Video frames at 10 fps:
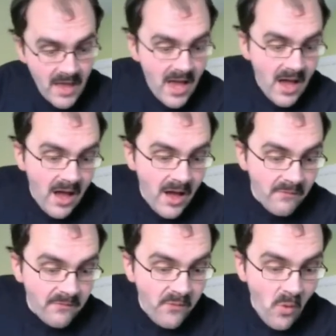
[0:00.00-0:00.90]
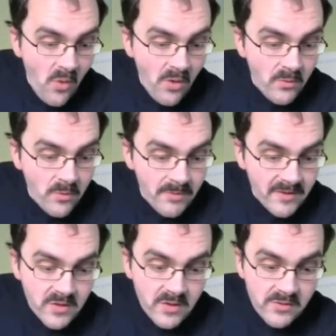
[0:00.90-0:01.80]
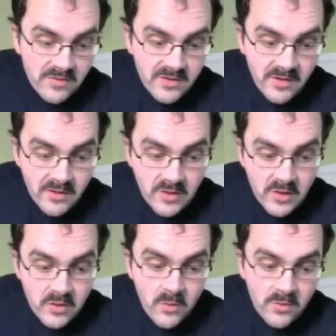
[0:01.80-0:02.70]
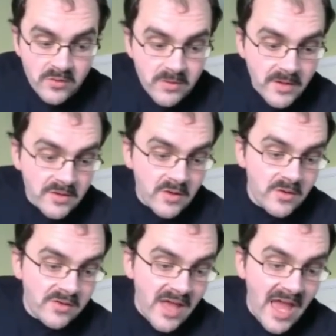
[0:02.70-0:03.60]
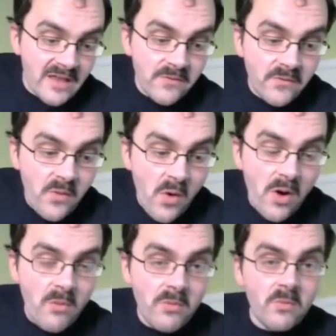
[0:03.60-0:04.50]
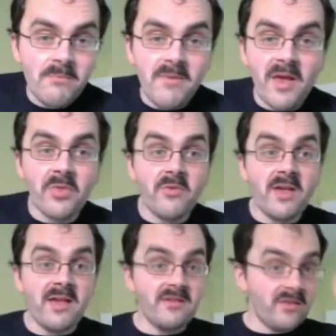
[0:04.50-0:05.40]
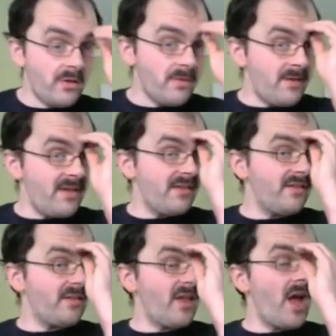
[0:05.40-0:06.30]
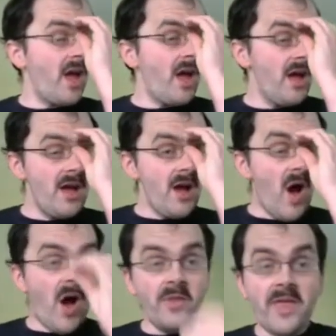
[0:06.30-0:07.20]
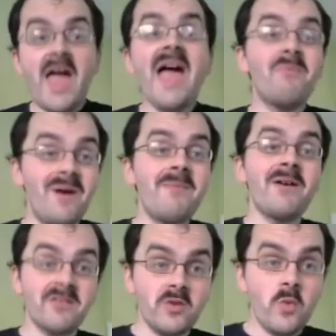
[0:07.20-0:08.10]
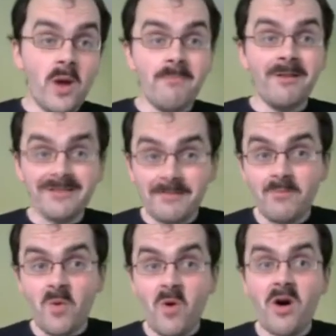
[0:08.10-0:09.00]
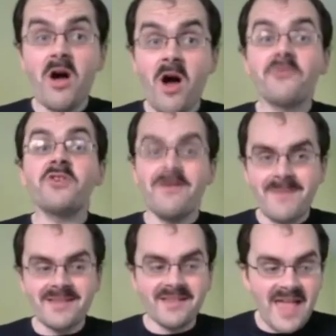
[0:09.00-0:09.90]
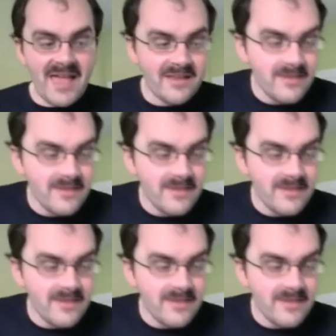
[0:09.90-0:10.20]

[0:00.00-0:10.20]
4 1x2s, 2 2x2s, and 4 1x3s. So the pieces are there, and we're about to build up more of Charmander's head.